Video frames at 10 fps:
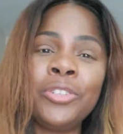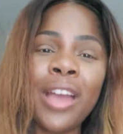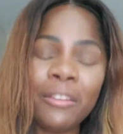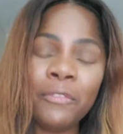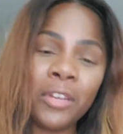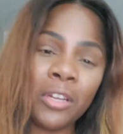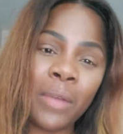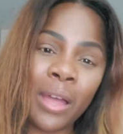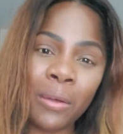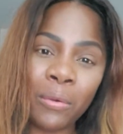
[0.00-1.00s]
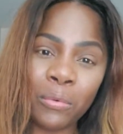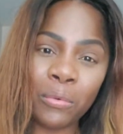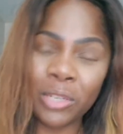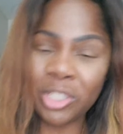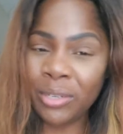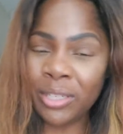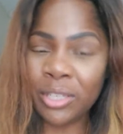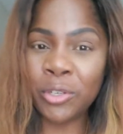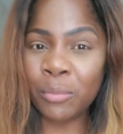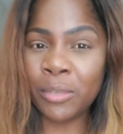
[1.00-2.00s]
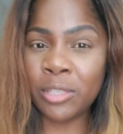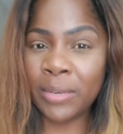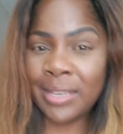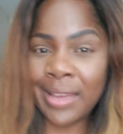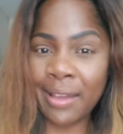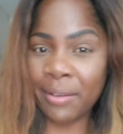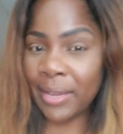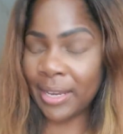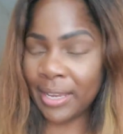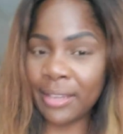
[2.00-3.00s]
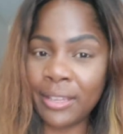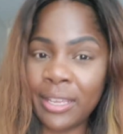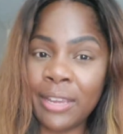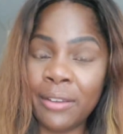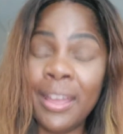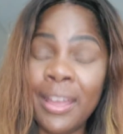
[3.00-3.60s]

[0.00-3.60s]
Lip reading: try to figure out what you need to do between now and the end of the year.